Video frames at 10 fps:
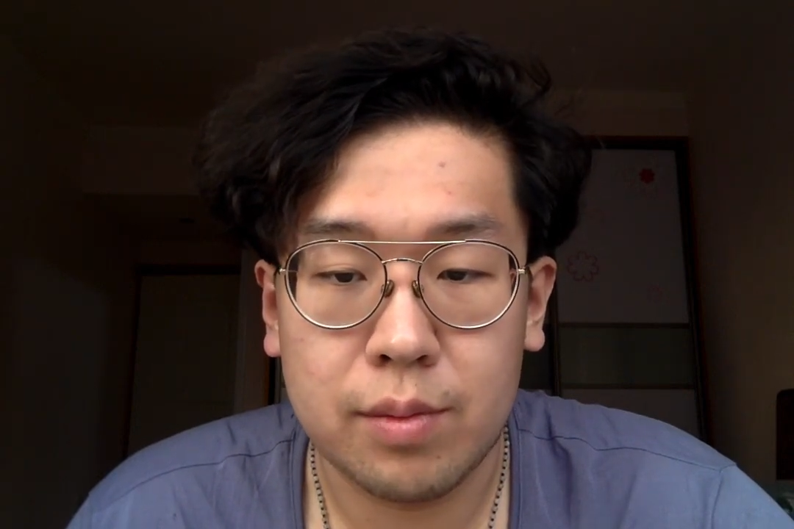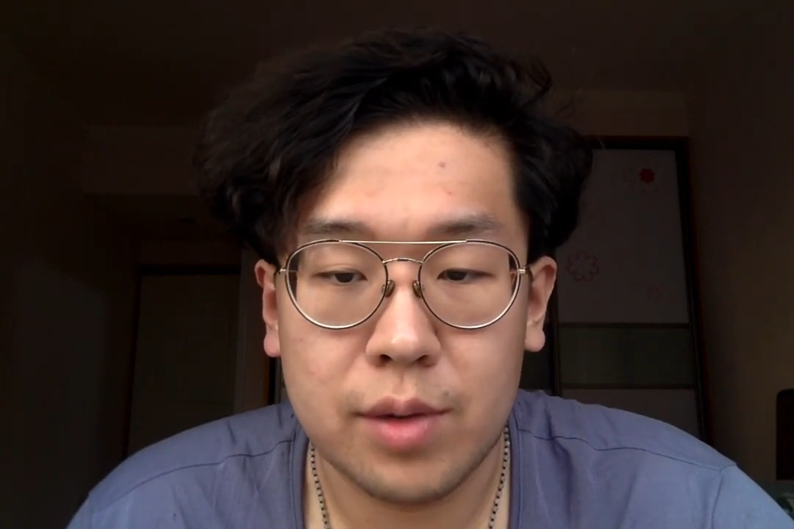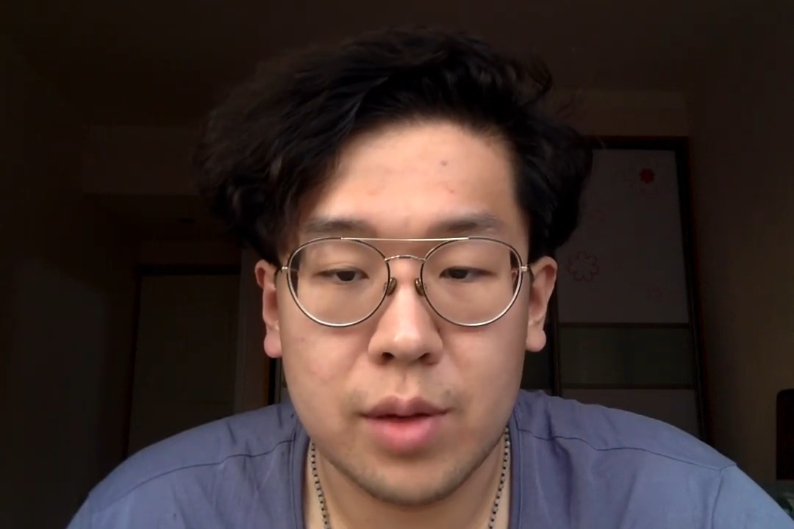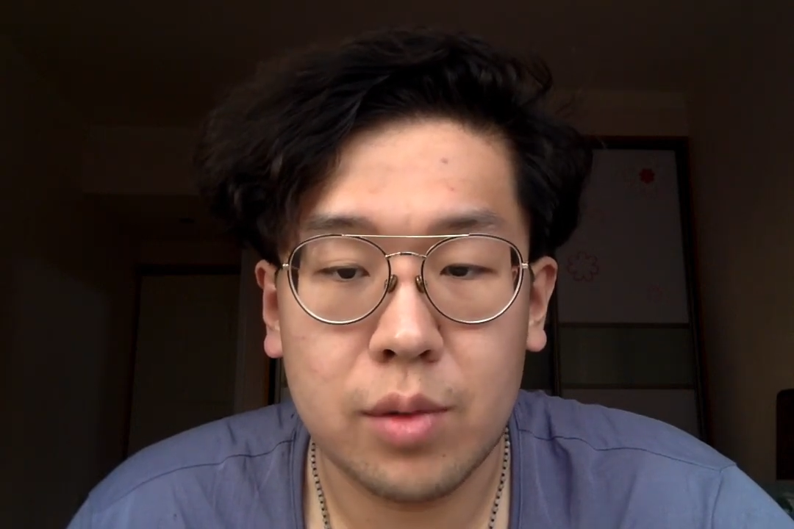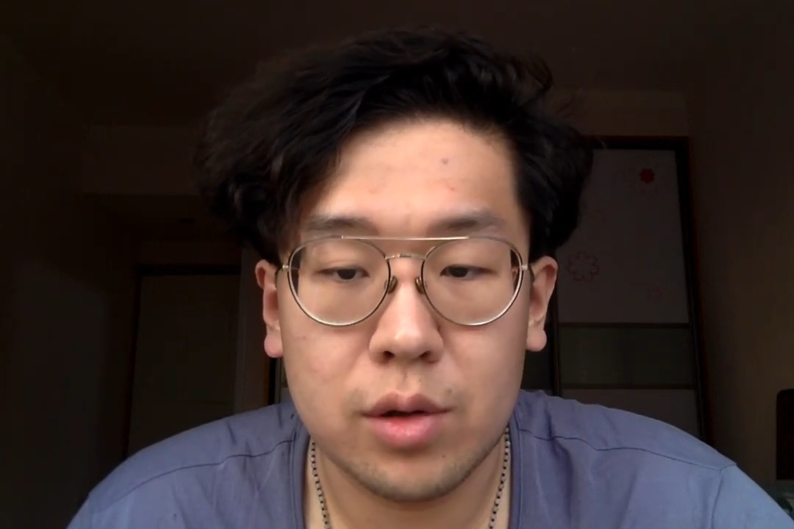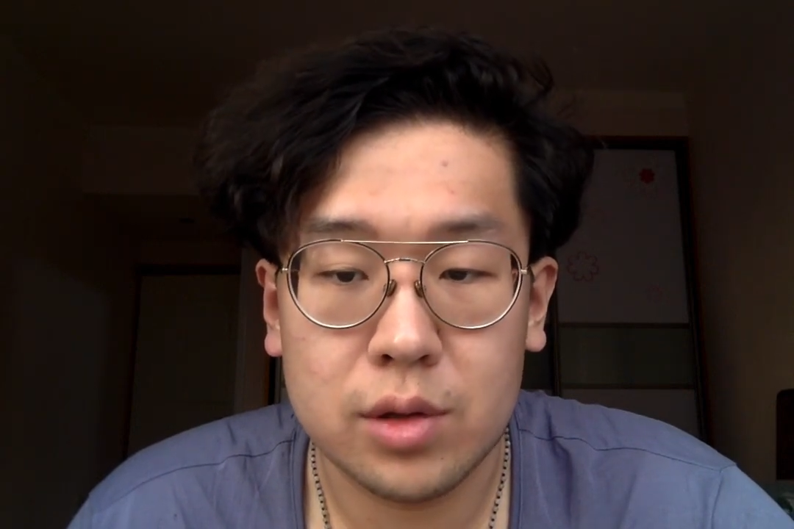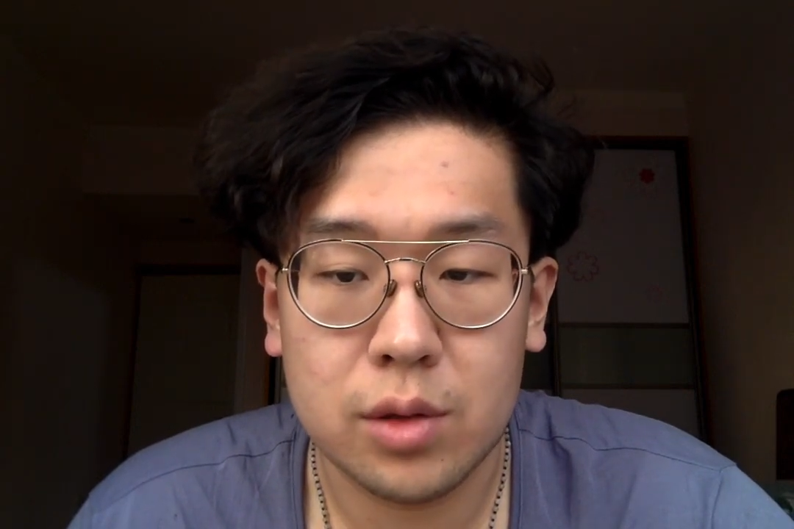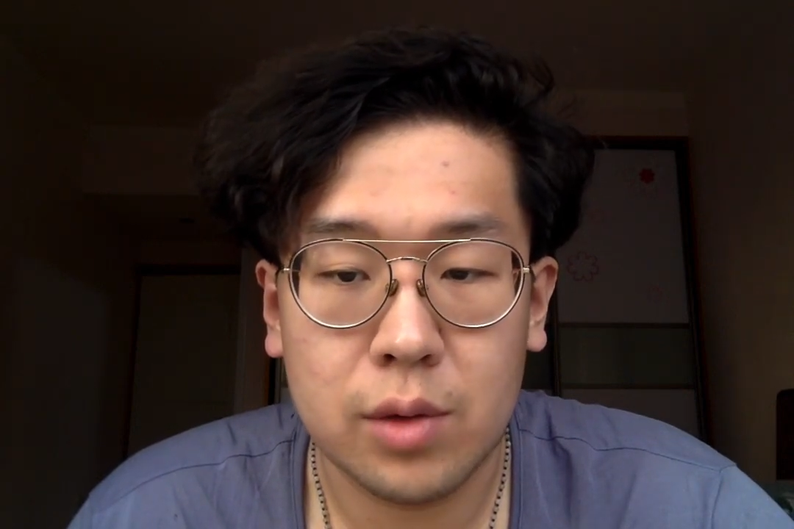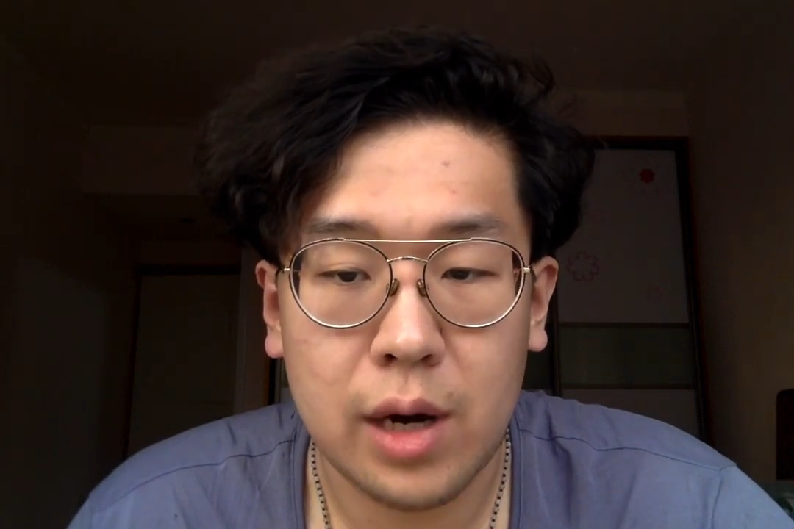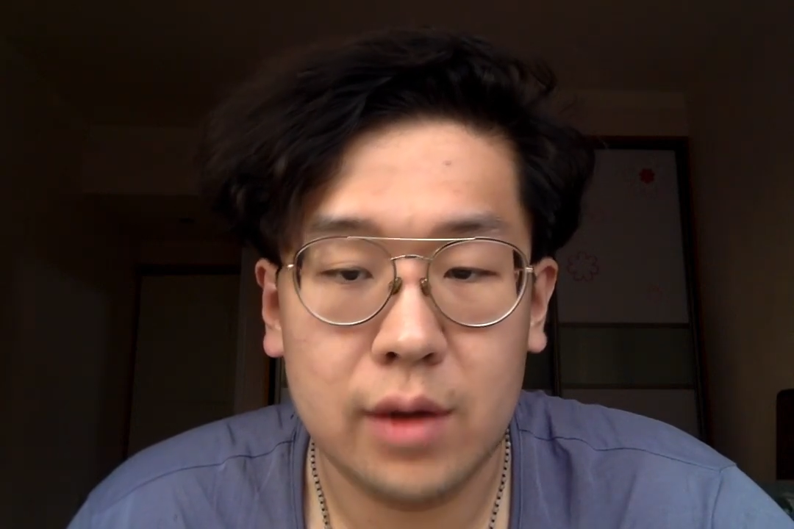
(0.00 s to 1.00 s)
people
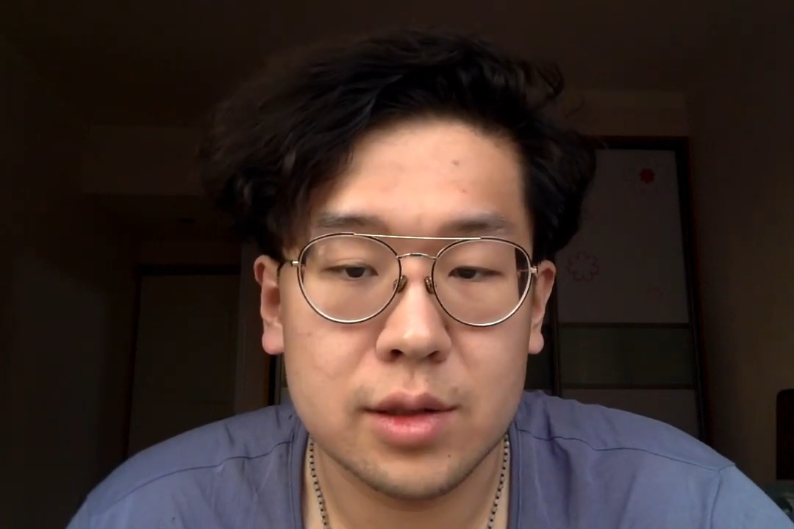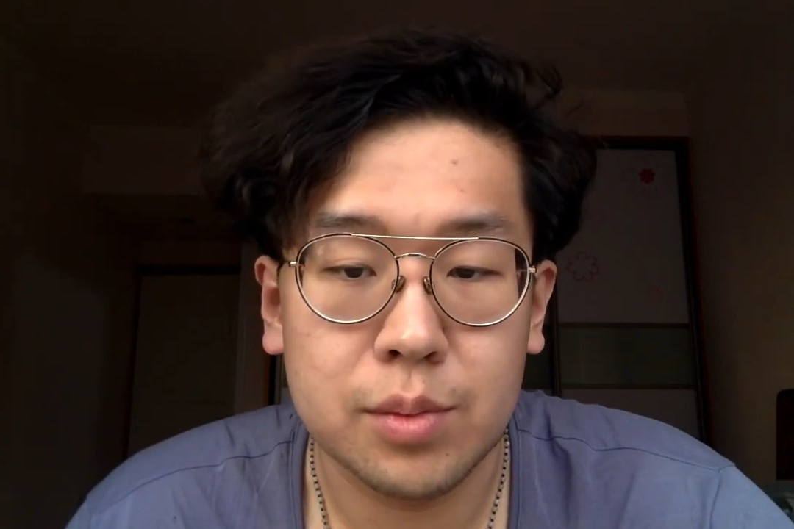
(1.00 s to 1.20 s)
around,